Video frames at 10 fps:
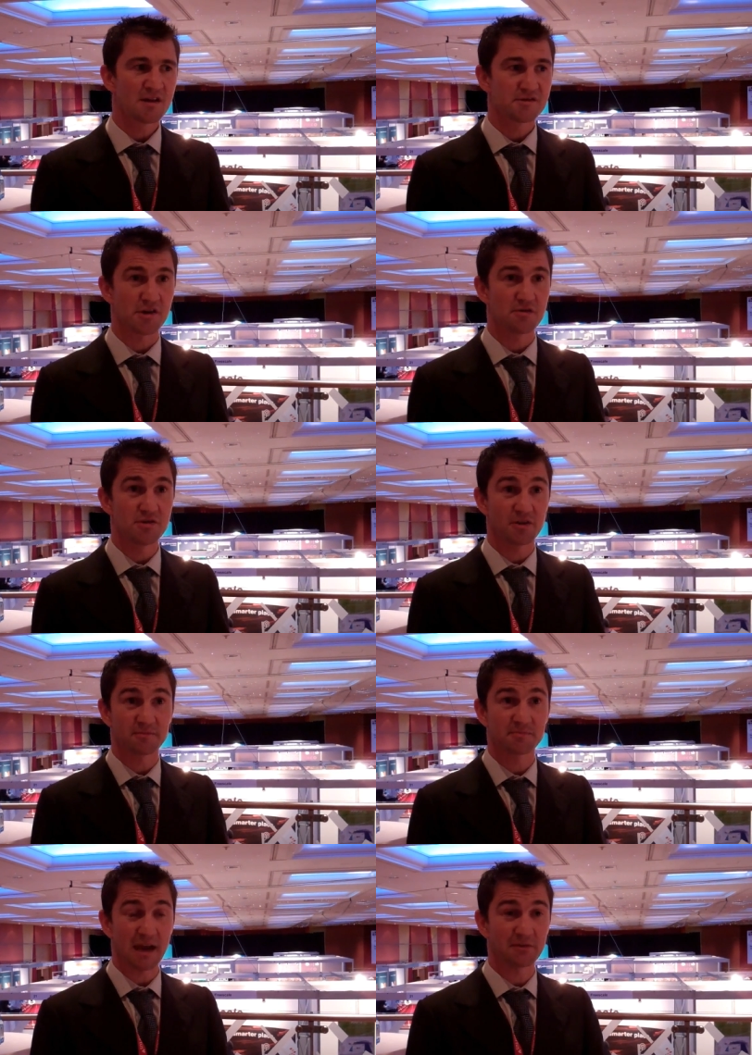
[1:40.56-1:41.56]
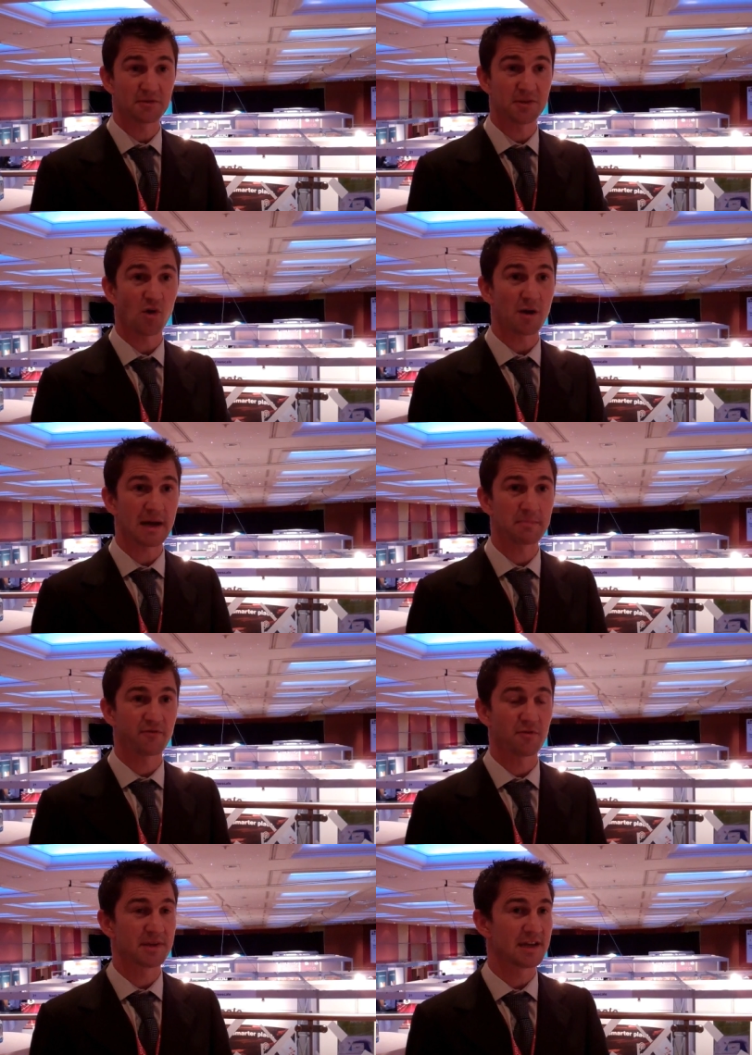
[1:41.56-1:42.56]
So you can download the white paper
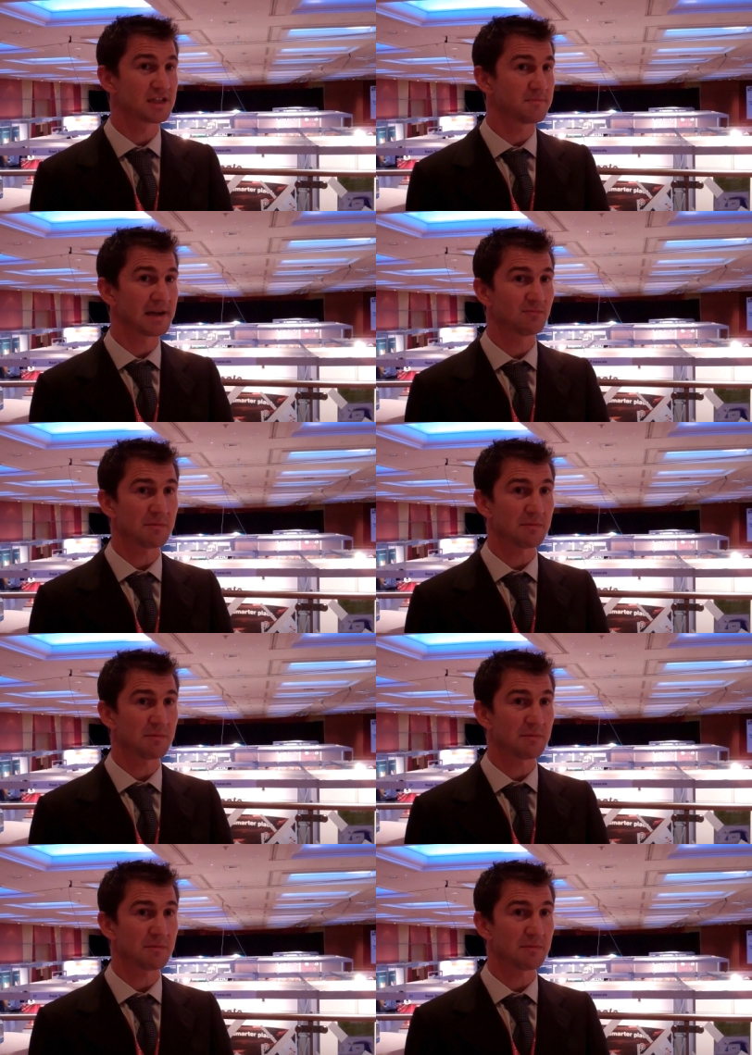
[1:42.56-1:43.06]
from the N G M N